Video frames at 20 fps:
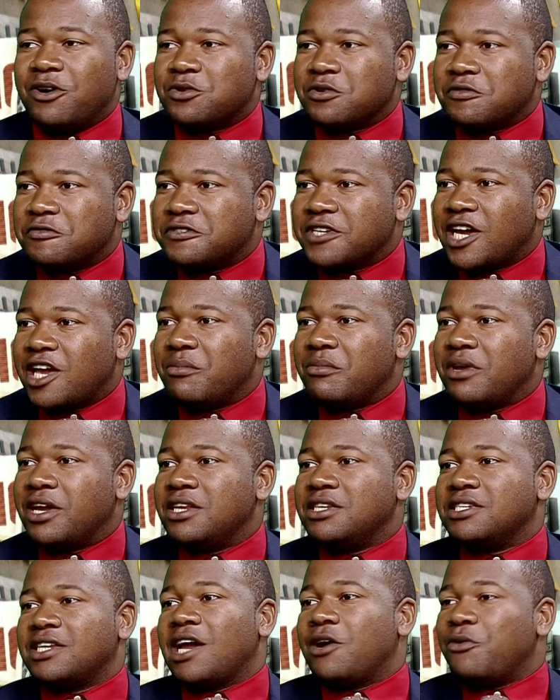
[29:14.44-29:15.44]
running out of
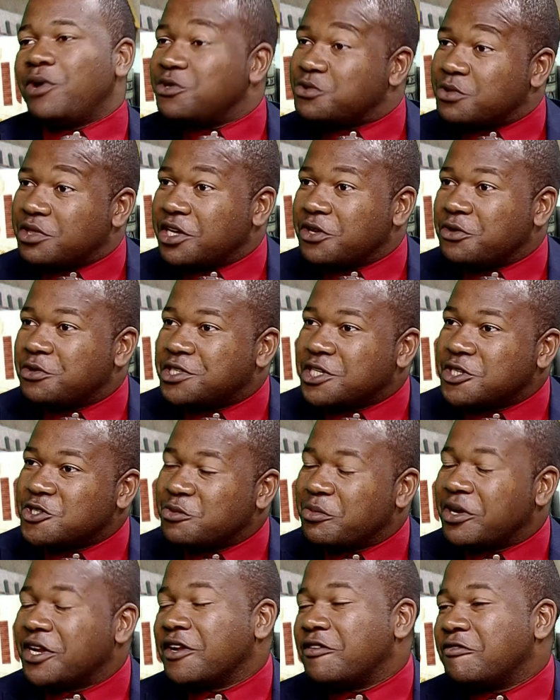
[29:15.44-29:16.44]
time, and I want to thank you
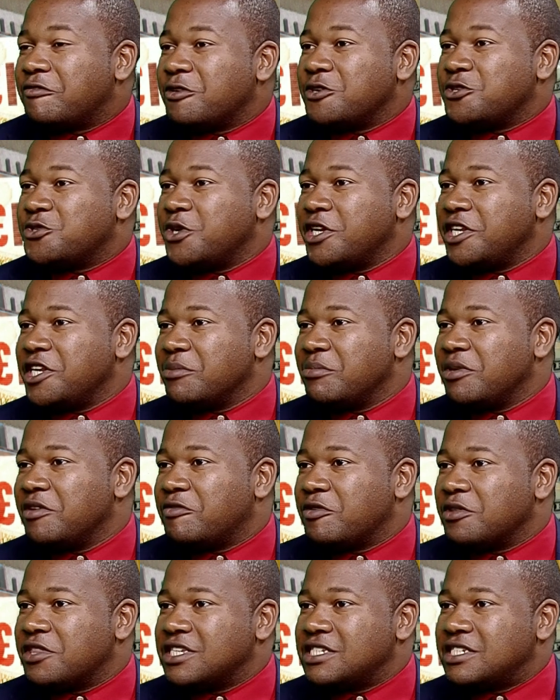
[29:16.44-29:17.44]
gentlemen for
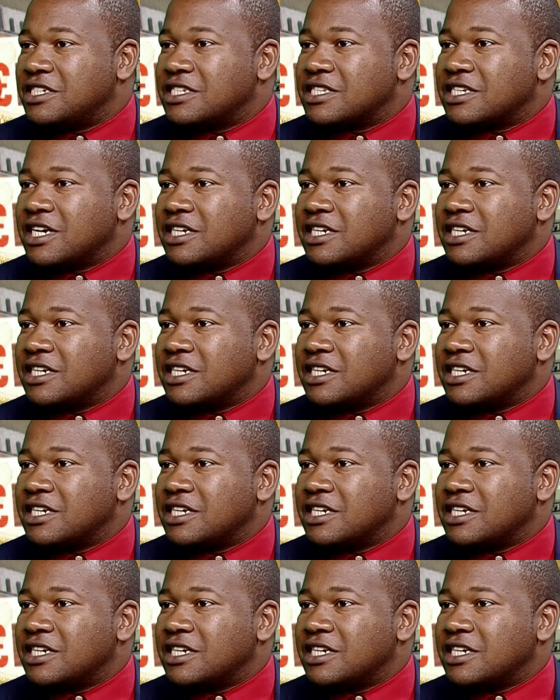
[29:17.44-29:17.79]
joining me for this